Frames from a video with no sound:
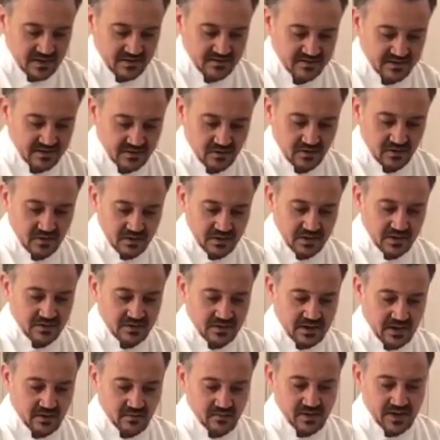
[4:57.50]
I said earlier,
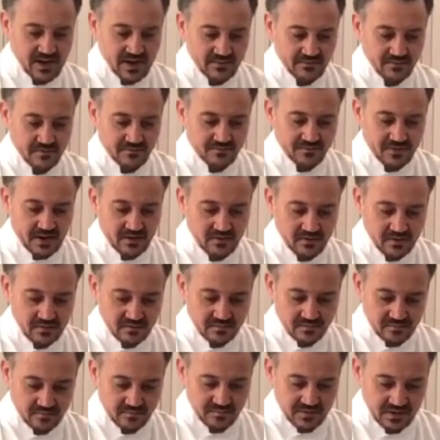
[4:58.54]
now we have the
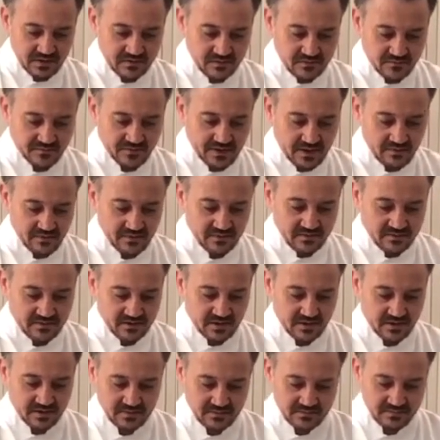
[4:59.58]
flour. Mix the flour
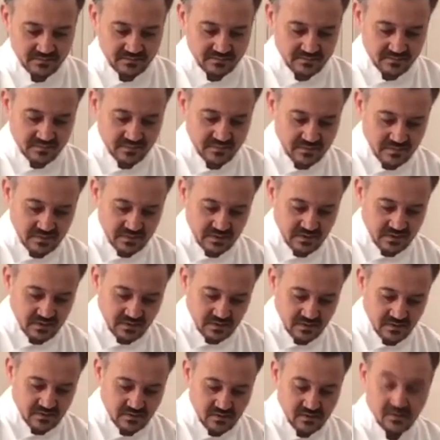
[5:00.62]
inside.
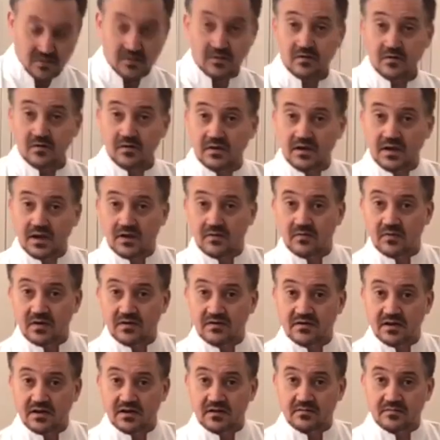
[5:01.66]
Again
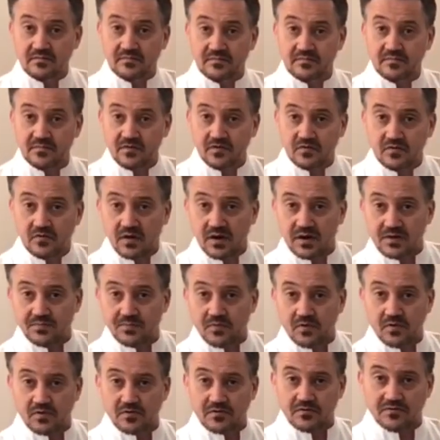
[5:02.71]
right there. So I
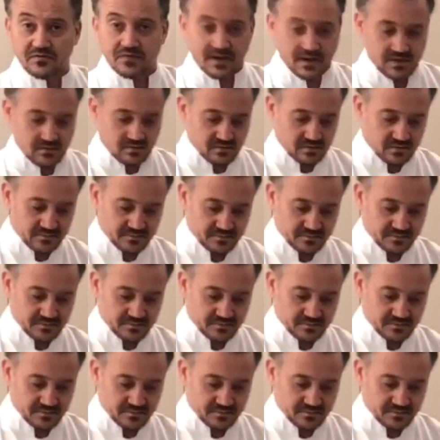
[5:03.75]
pour the flour.